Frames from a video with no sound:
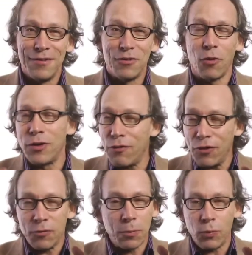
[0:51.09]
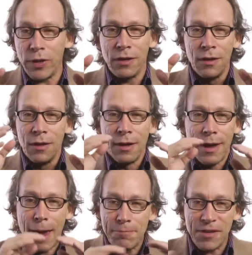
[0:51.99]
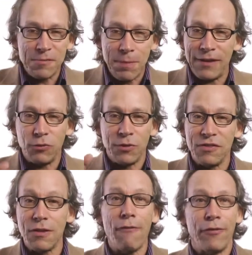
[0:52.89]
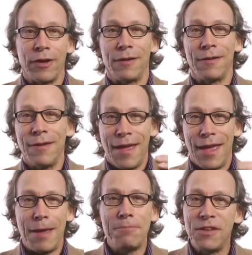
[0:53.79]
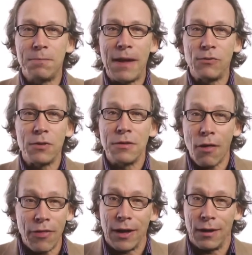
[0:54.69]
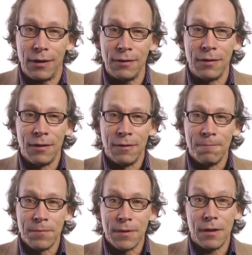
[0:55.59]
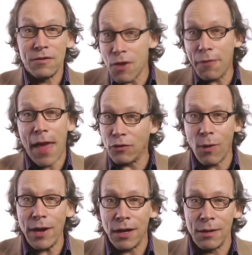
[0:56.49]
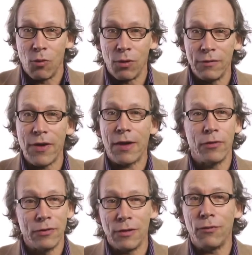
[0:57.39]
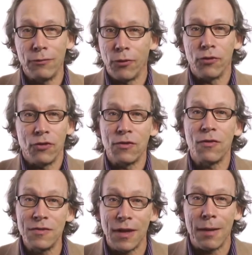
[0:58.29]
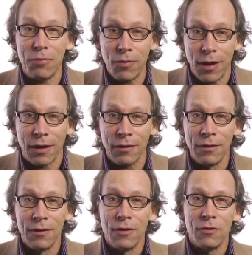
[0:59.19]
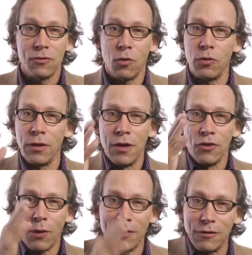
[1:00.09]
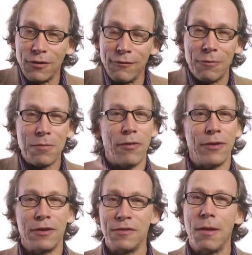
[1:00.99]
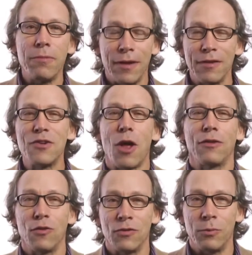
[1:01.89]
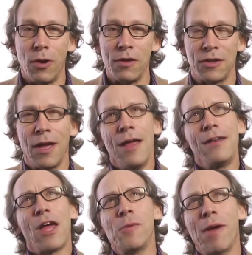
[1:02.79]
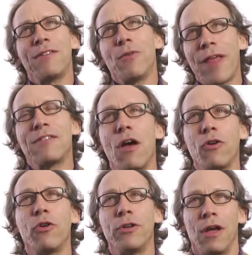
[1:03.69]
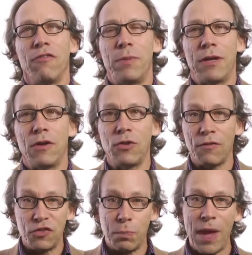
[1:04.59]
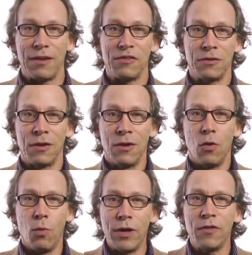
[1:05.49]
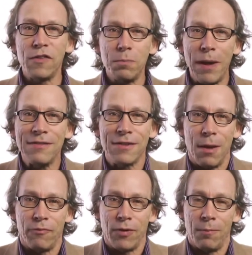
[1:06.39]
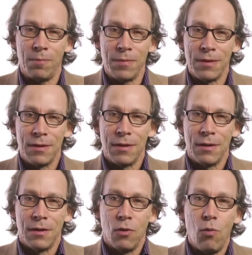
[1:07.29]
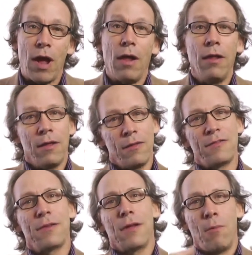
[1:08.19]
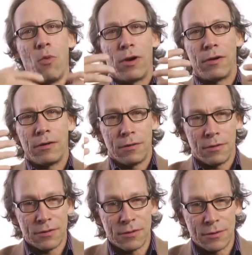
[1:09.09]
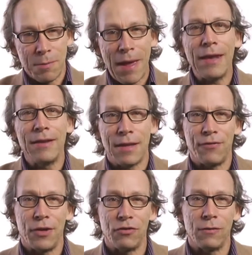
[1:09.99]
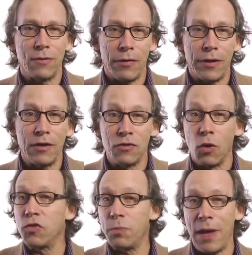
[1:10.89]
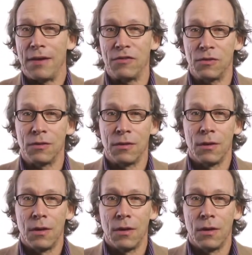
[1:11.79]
So the difference between empty space with stuff in it and empty space with nothing in it is not that great anymore. In fact, they're different versions of the same thing. So the transition from nothing to something is not so surprising. Now you might say, well, not good enough because you have space. Where did the space come from? Well, a more demanding definition of nothing is no space.